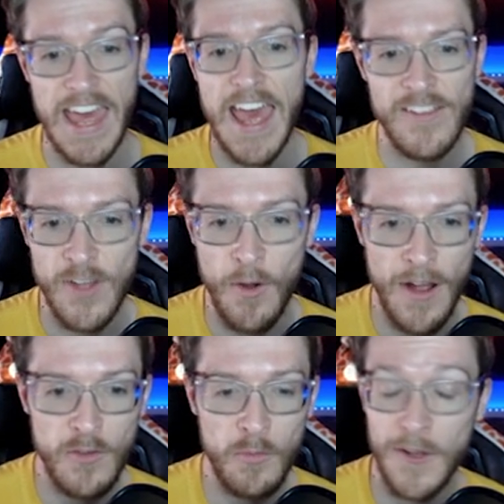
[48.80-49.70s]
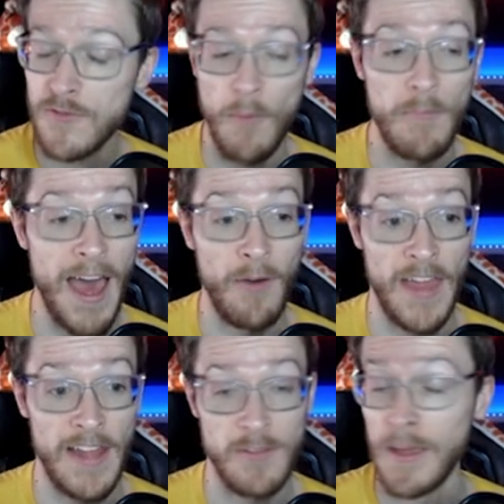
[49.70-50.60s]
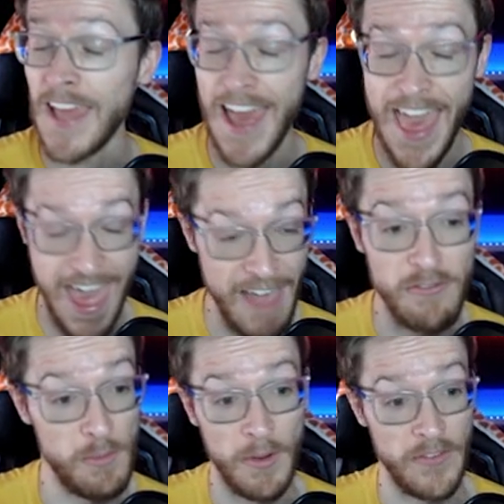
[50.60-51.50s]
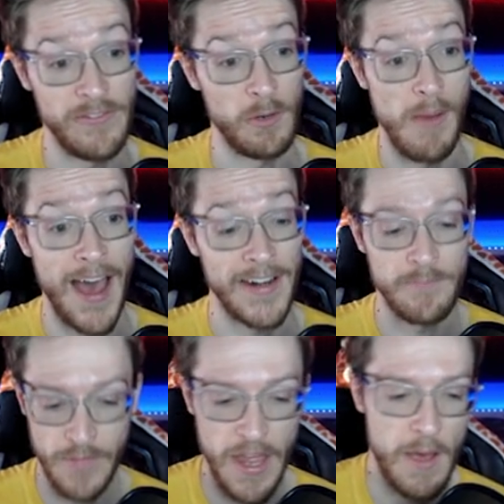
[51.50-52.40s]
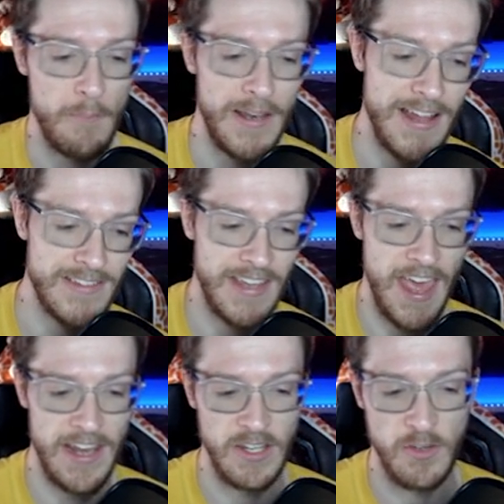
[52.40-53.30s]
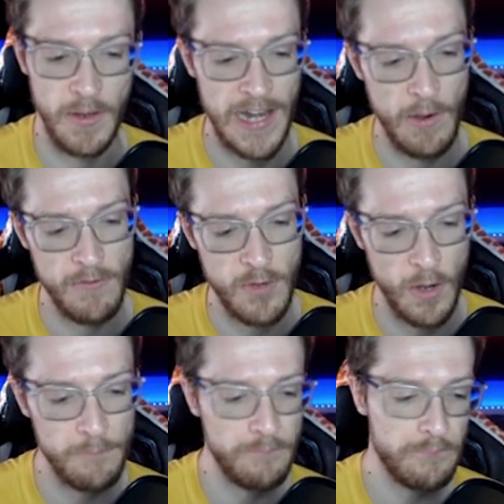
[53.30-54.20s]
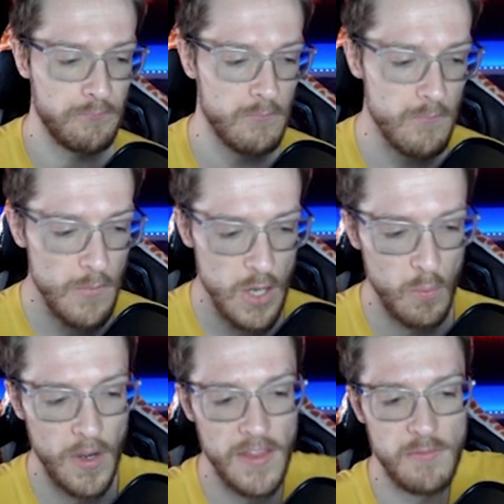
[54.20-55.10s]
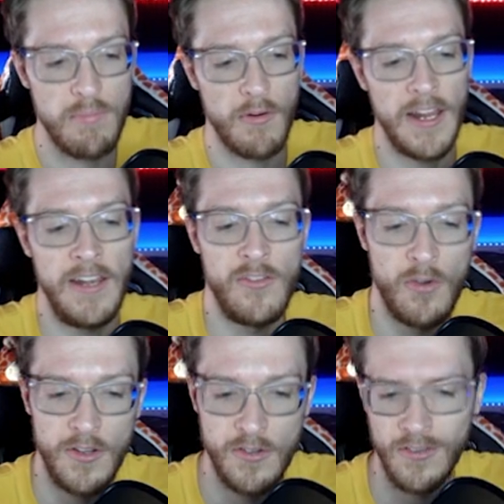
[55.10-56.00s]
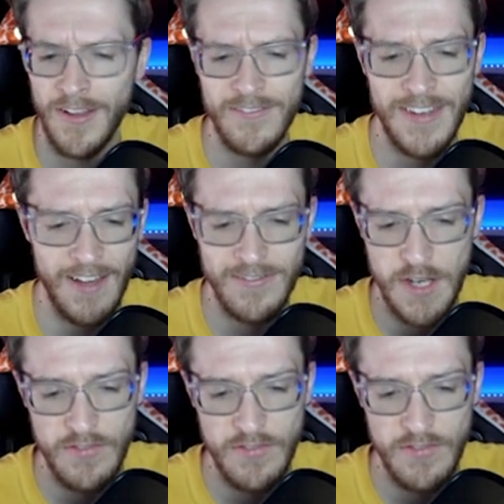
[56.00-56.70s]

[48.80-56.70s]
So I just want to drop that out there to make everybody feel bad. But let's get into it. Now, I've got one of these brilliant choice crystals, and I've never